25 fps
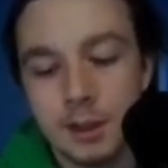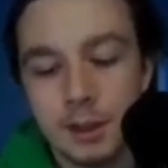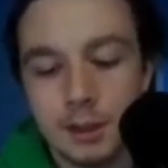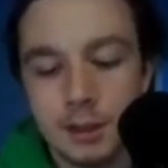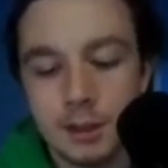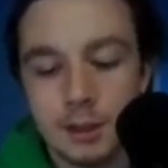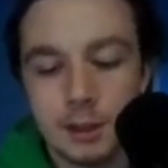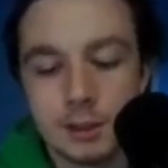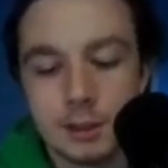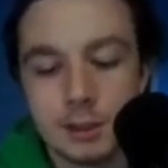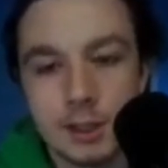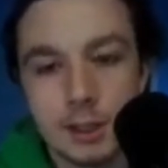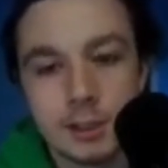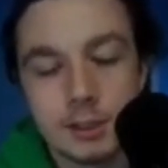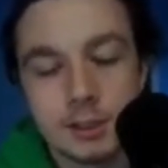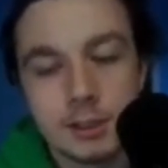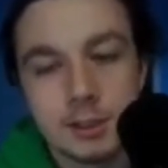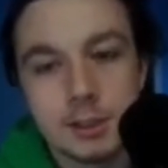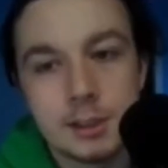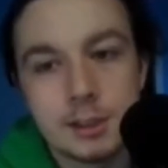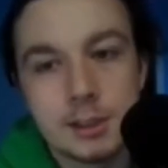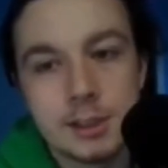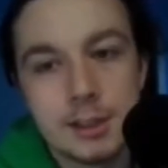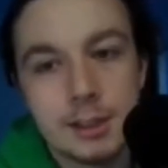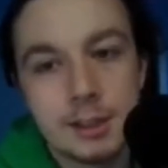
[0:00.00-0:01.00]
the Suns
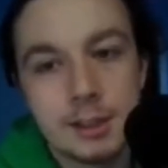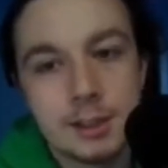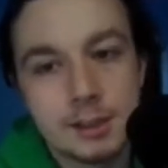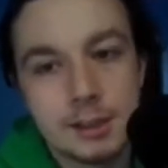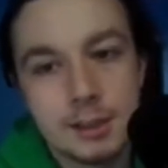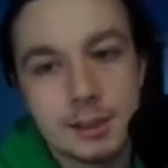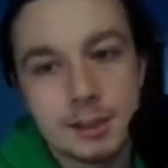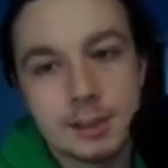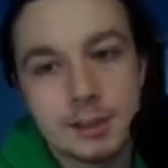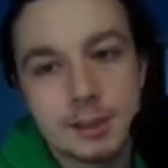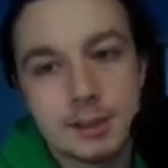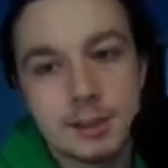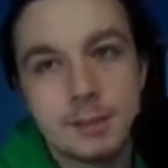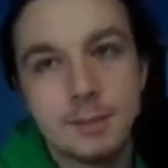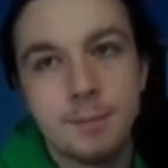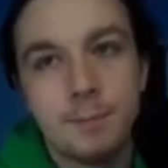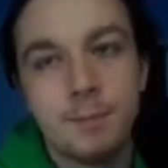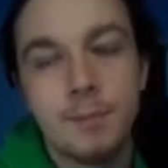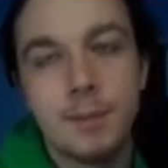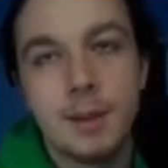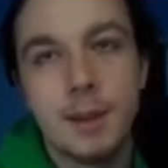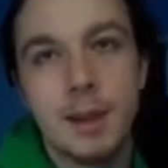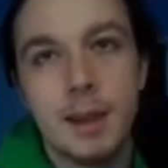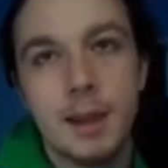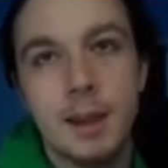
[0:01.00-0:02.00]
and the Celtics,
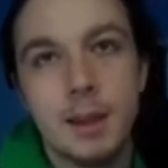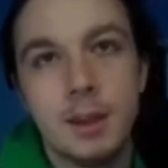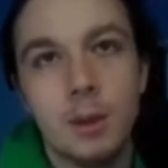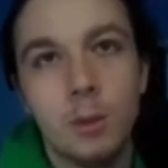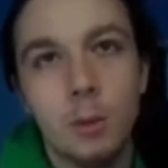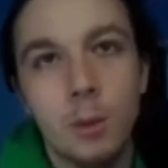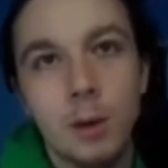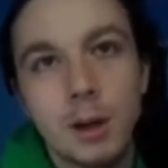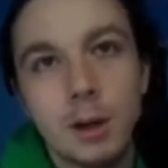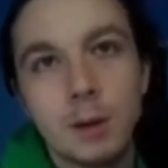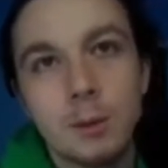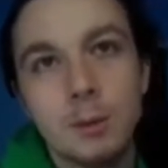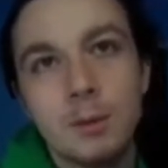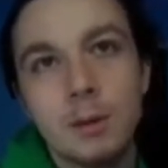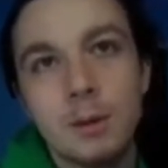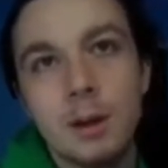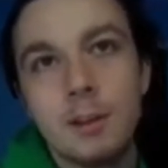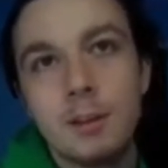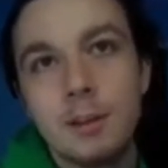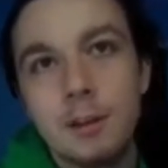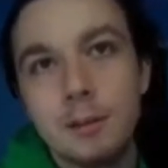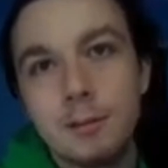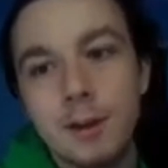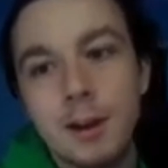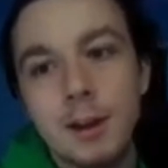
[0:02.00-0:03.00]
and the winner
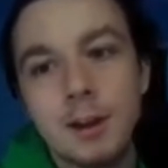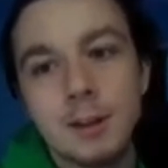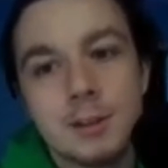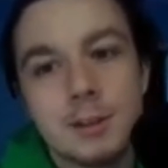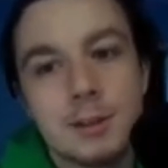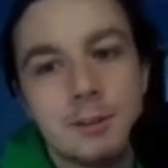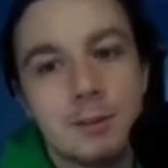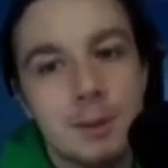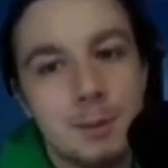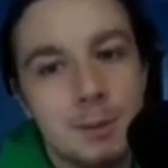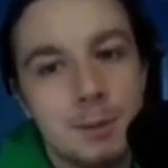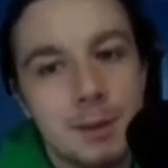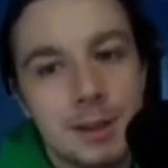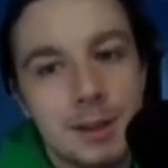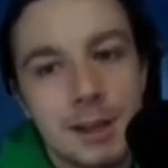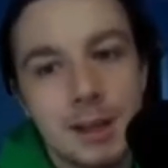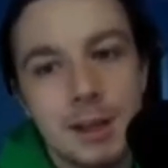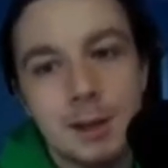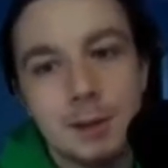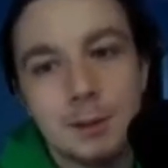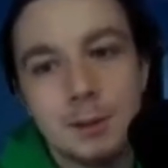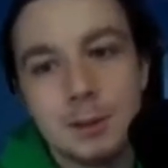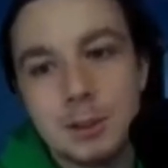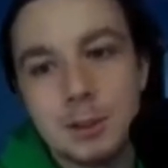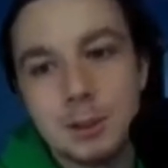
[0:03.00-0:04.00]
of the Finals MVP that
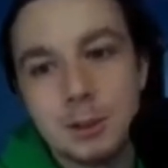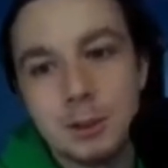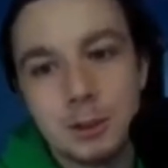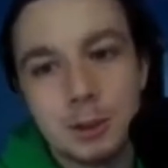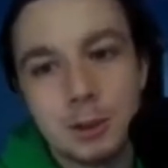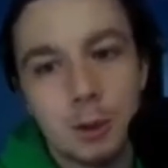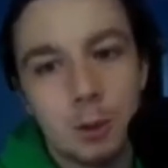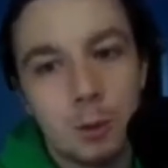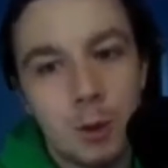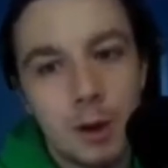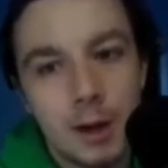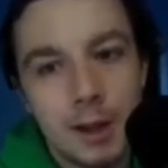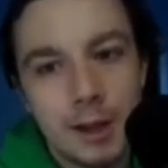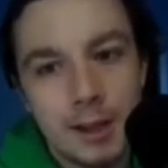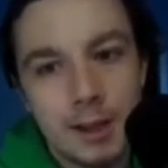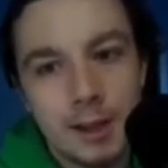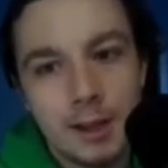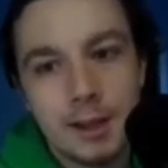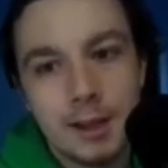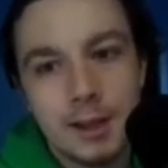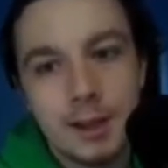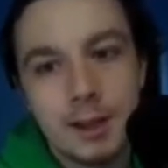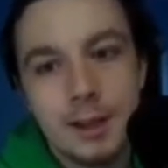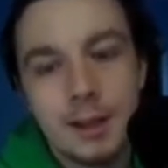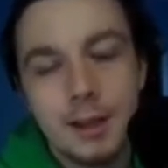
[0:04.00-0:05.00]
year was JoJo White.
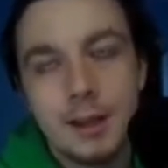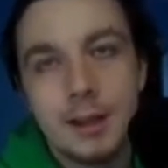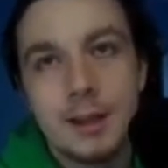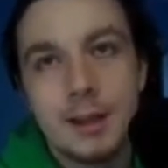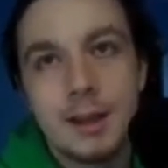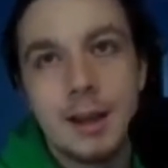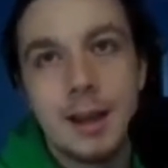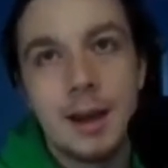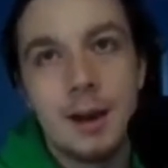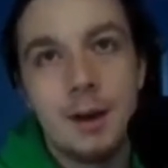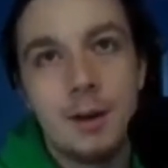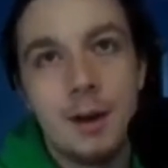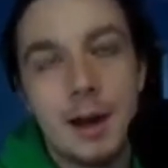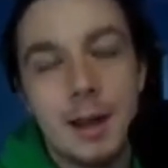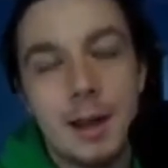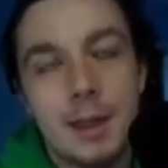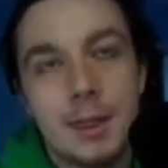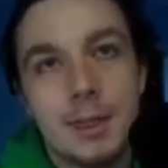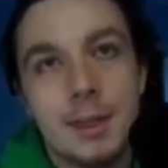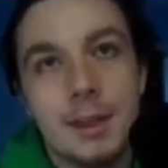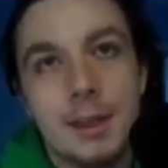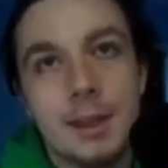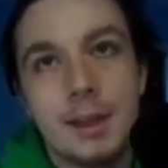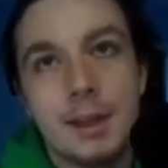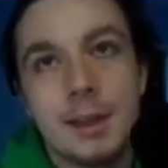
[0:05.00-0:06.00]
Now, I
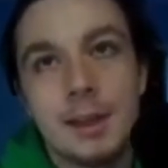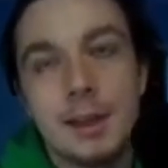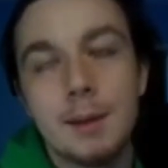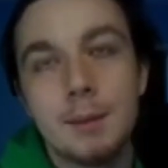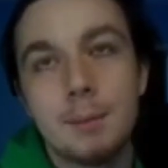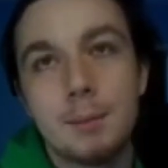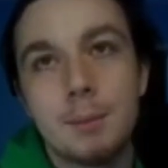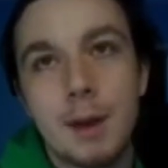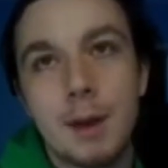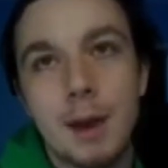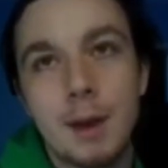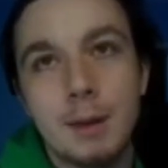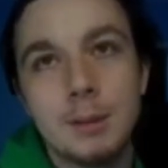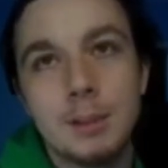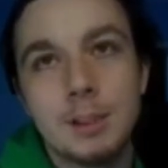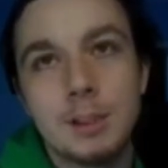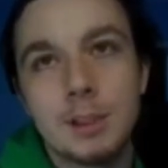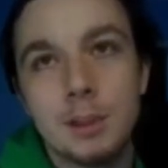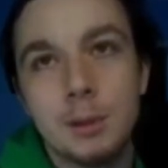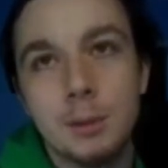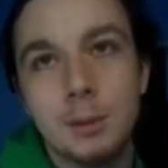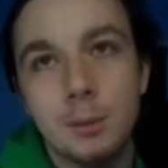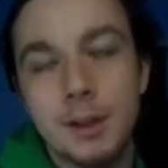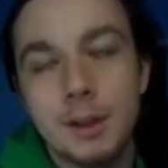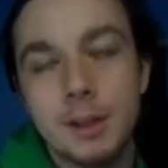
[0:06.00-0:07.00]
think it probably
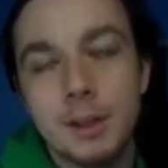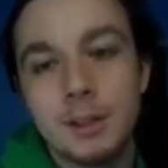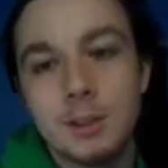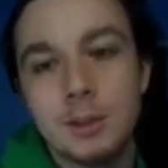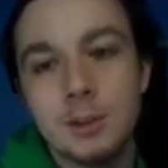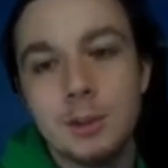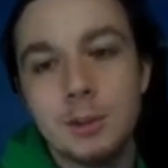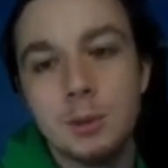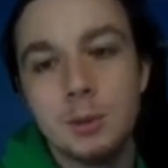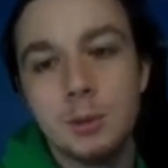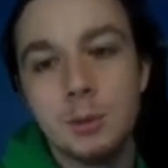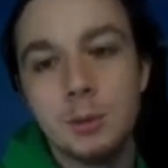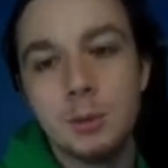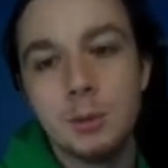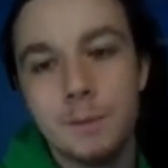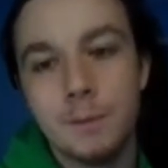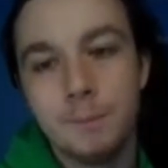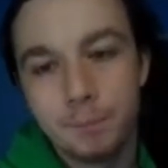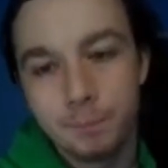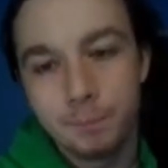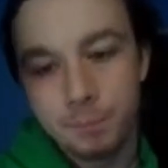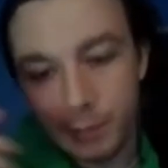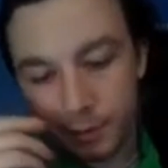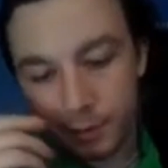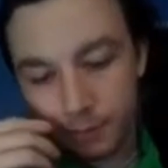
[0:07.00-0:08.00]
should have went to
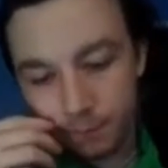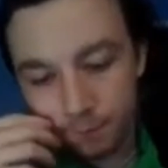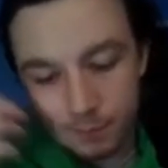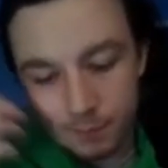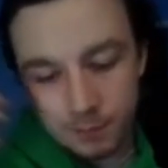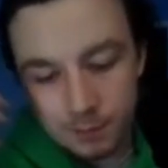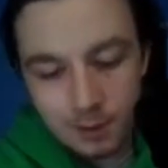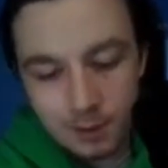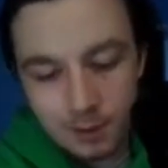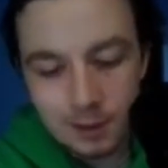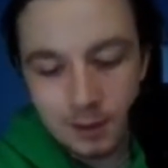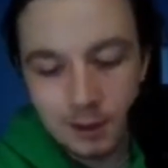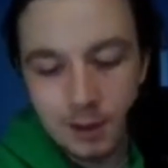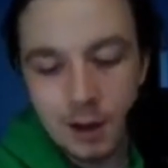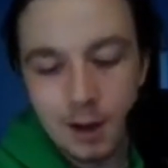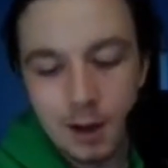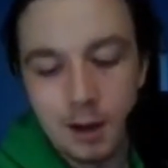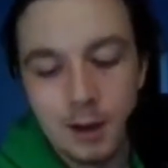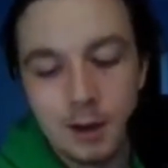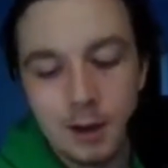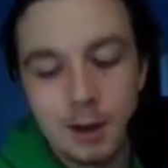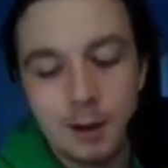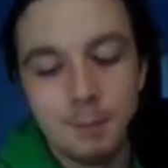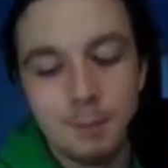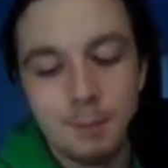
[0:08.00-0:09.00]

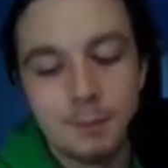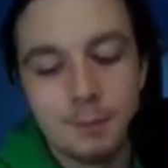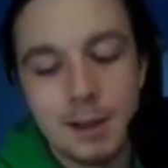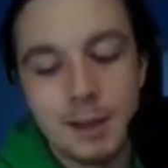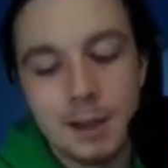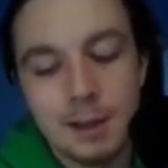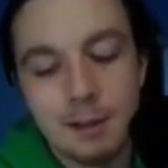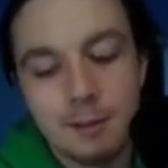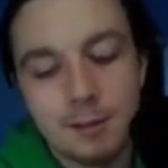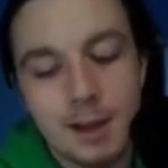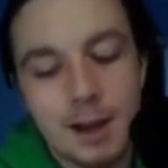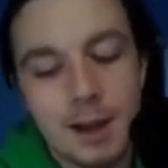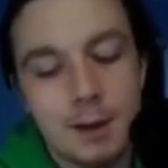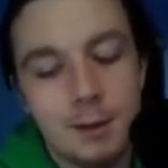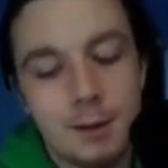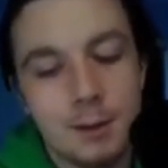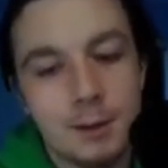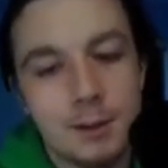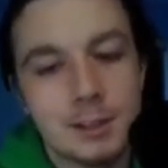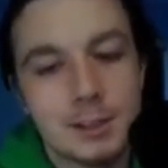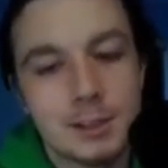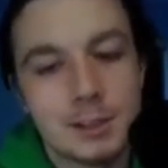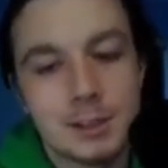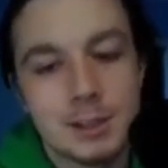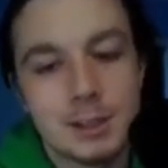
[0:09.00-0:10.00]
Dave
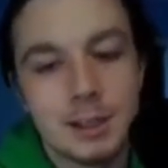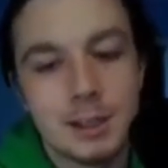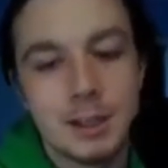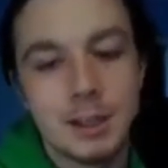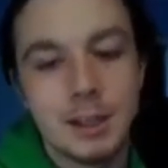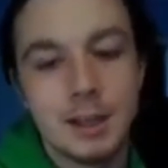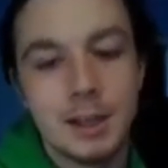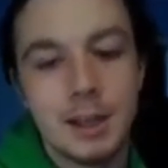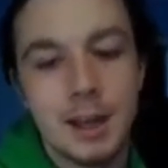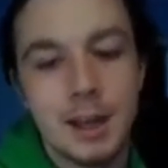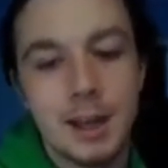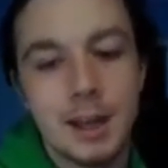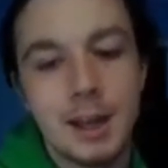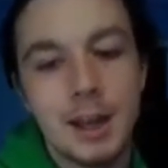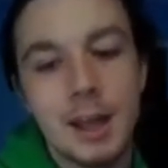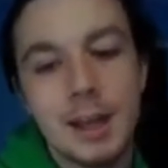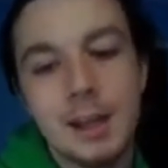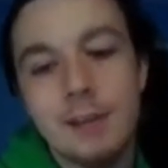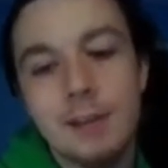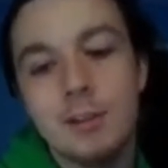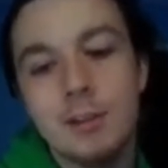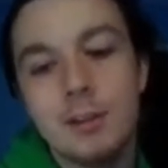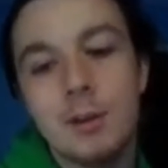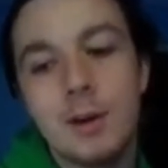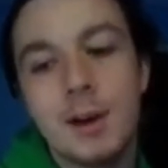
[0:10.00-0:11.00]
Cowens. And
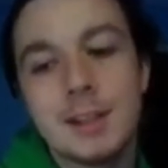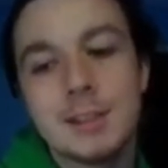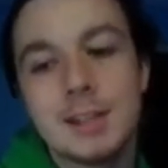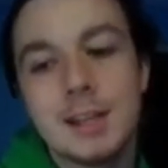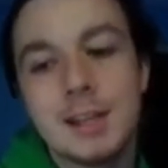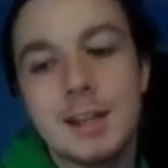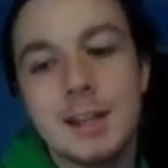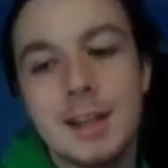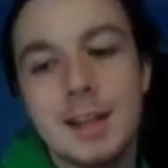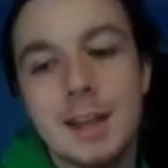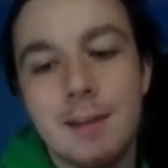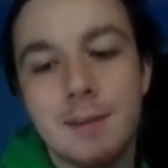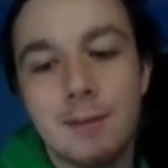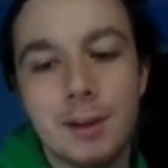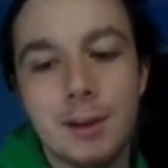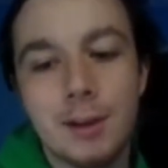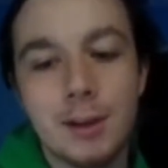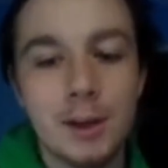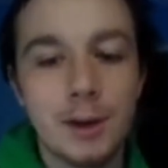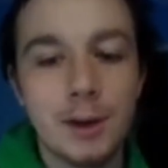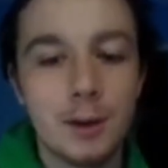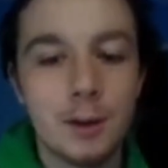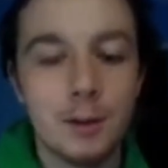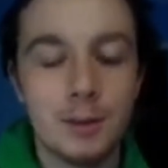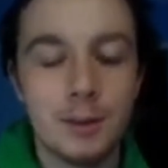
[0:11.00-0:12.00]
even though I said in that
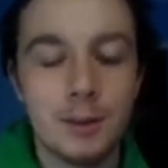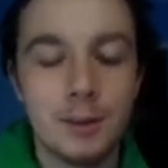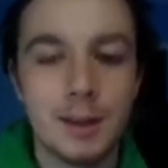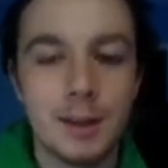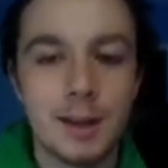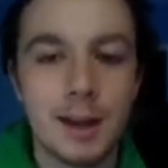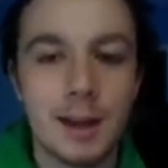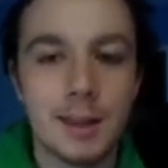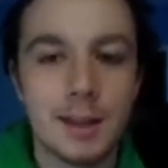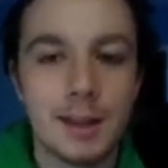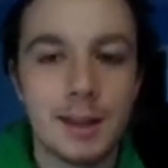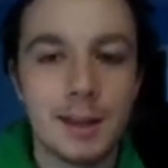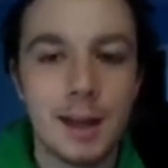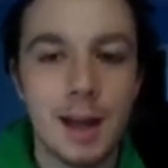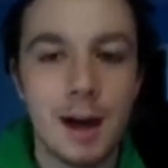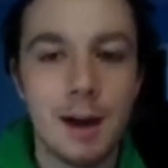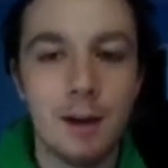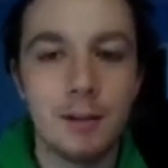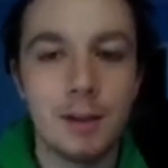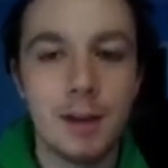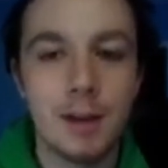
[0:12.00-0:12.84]
video that I think Alvin